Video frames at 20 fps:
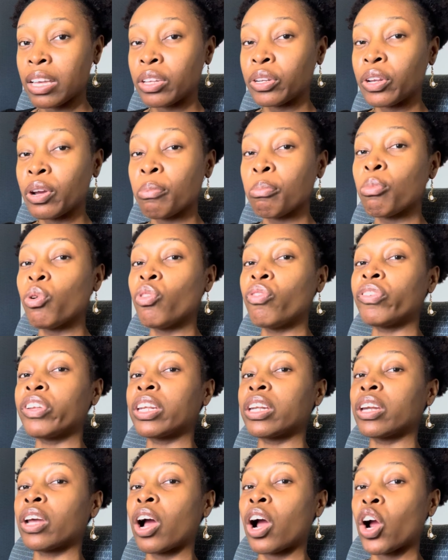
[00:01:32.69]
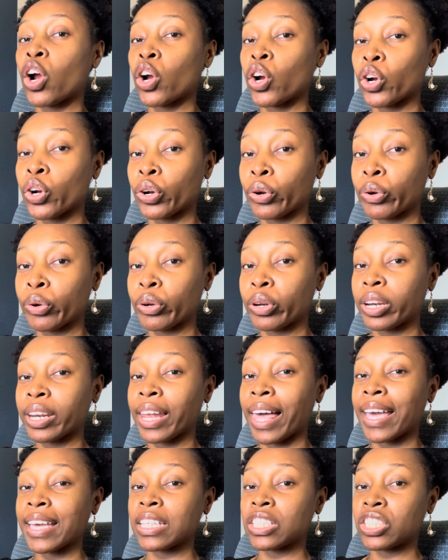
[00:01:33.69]
They're moving in the herd
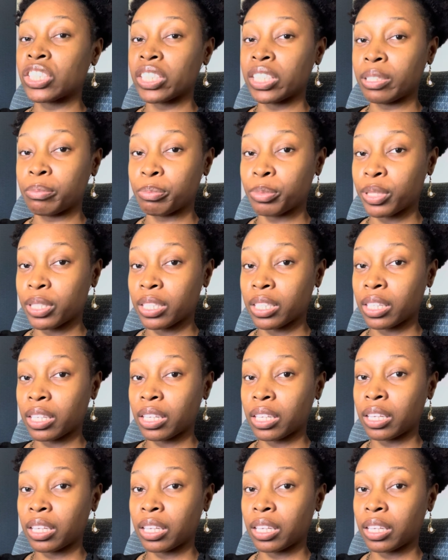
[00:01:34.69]
like sheeps.